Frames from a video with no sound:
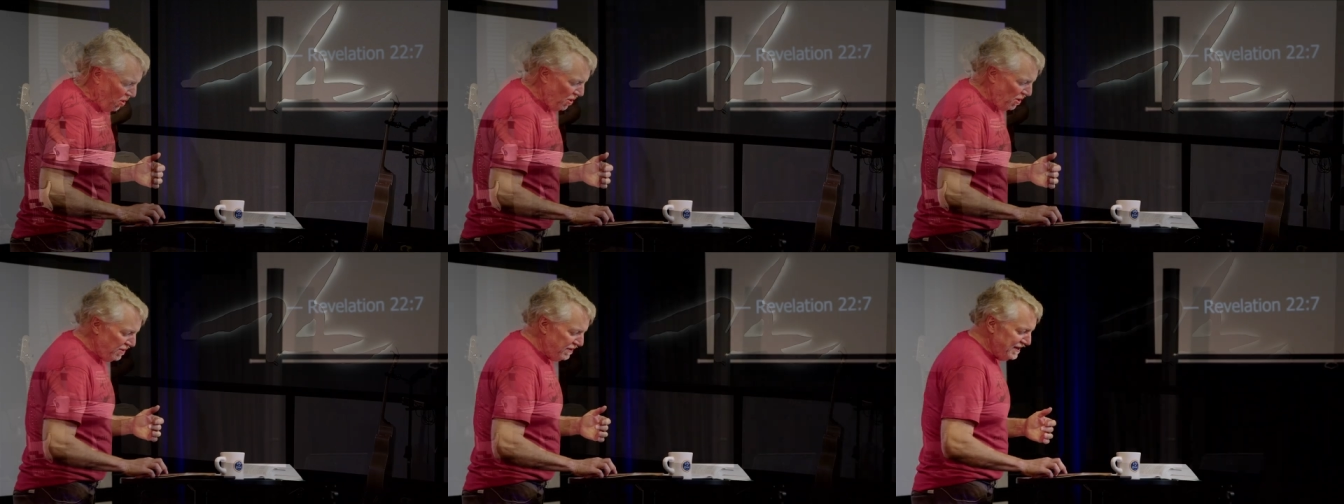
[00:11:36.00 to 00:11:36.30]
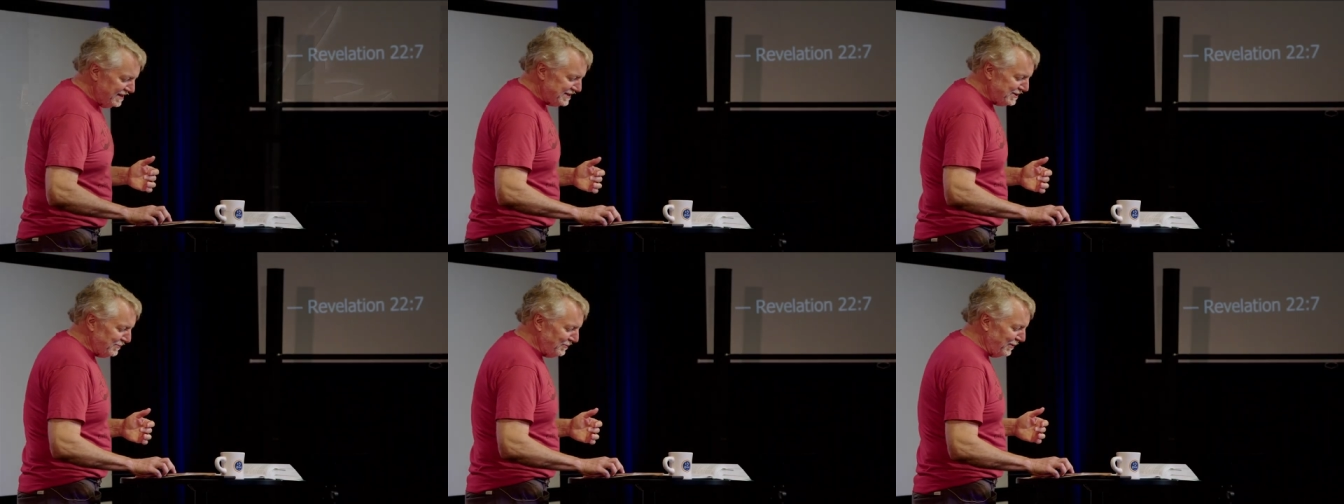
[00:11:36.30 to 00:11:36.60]

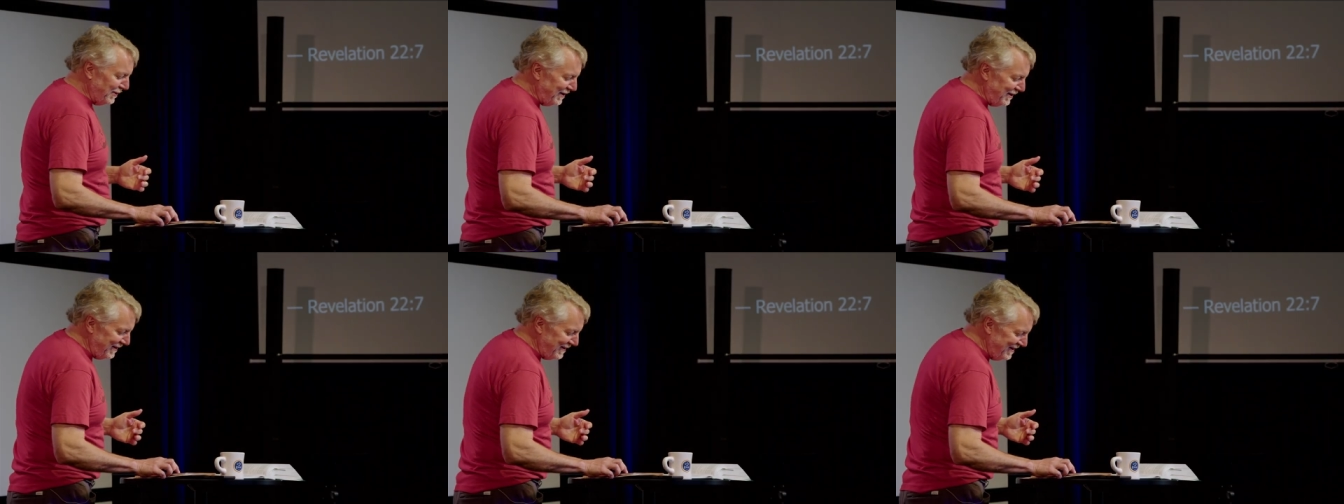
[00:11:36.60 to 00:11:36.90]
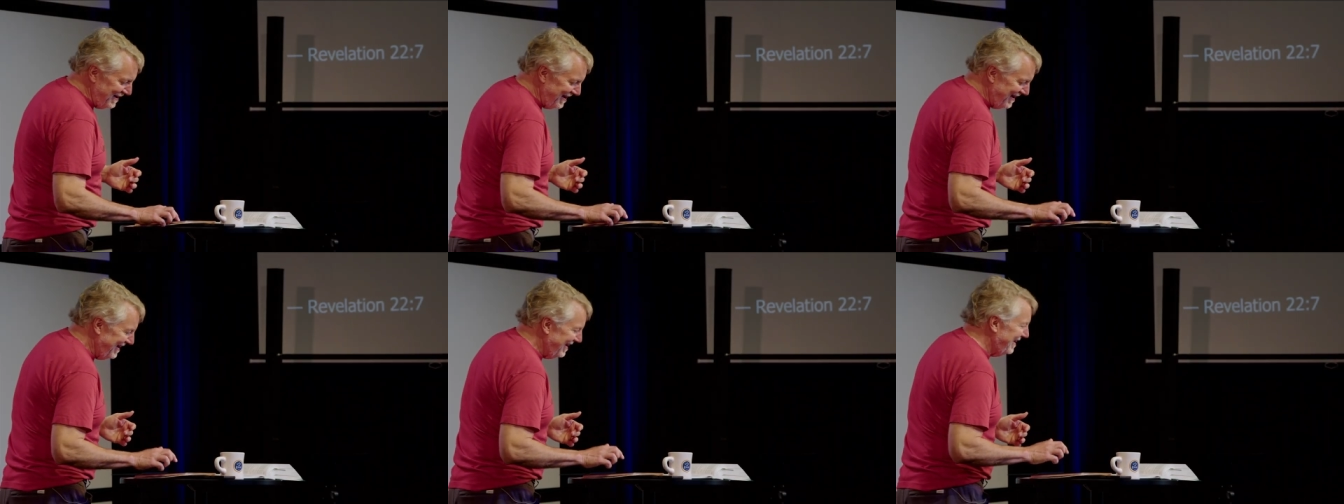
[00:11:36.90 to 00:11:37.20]
this
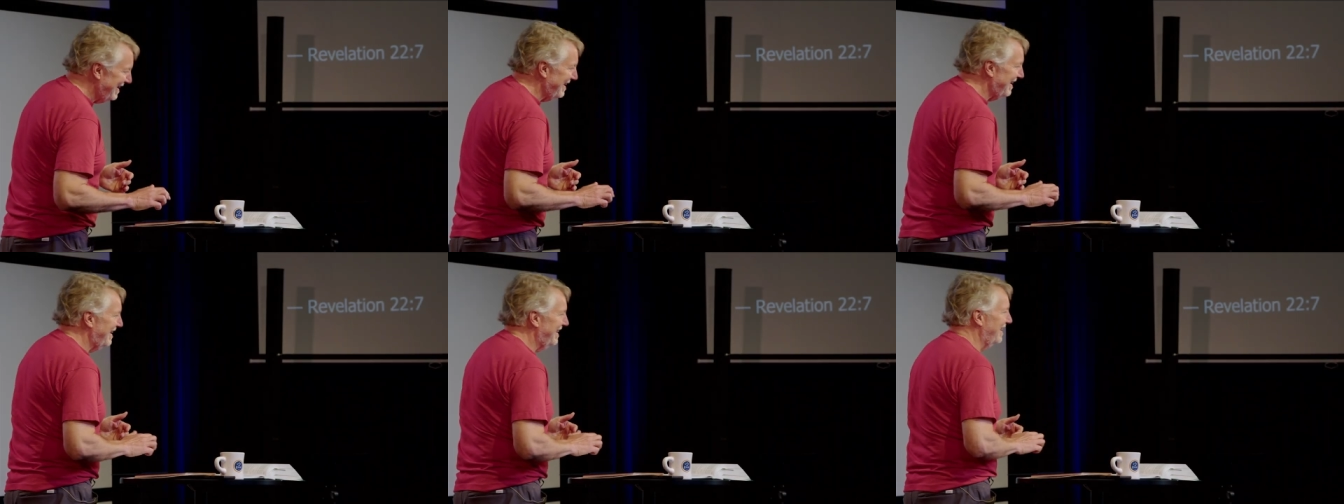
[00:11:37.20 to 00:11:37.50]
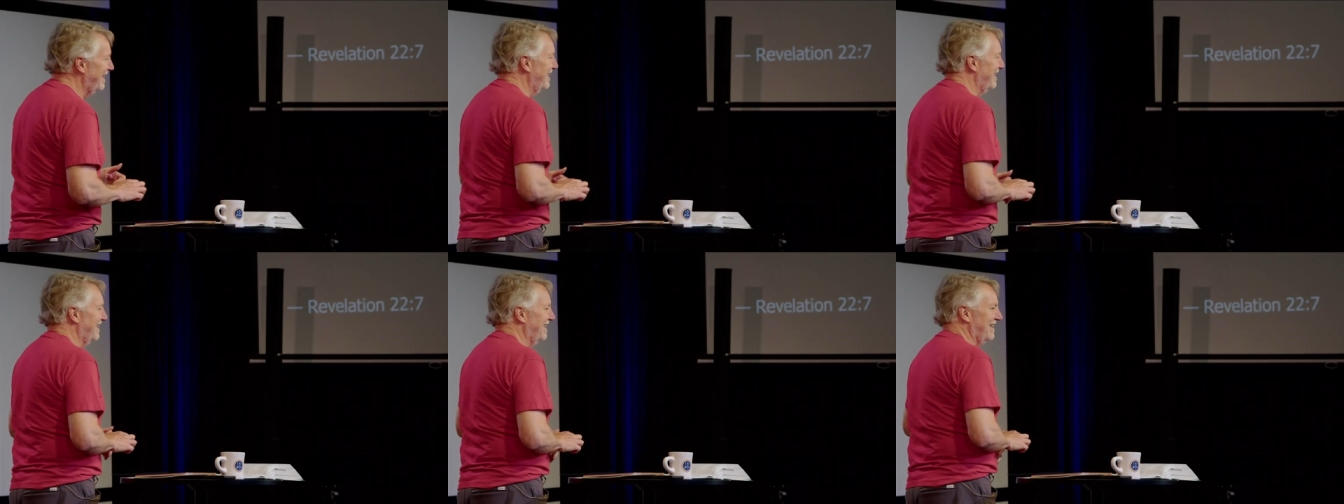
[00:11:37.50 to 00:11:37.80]
word,
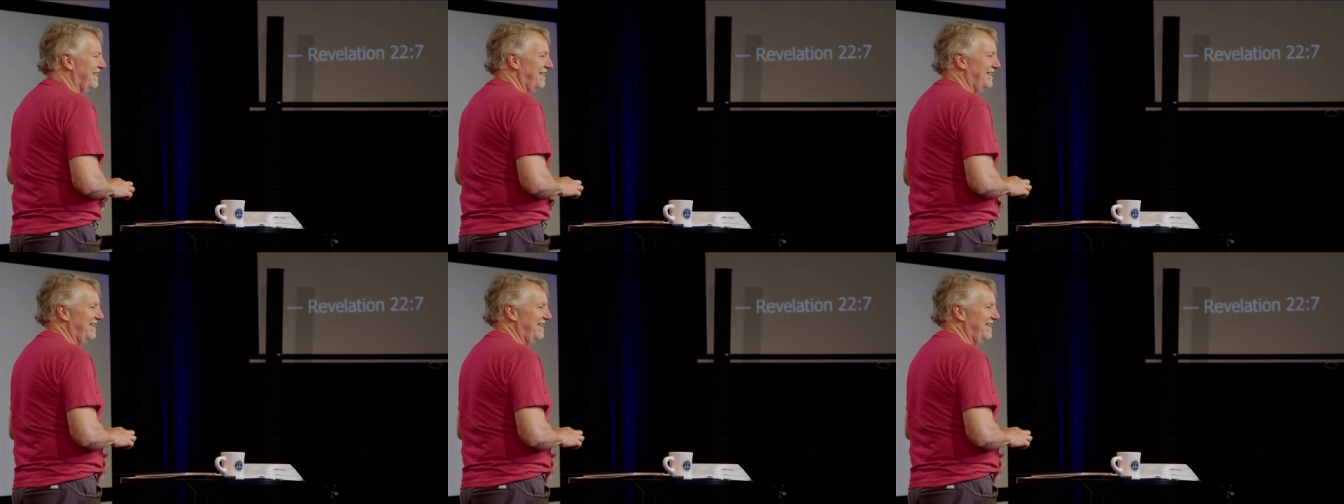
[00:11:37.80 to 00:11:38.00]
uh,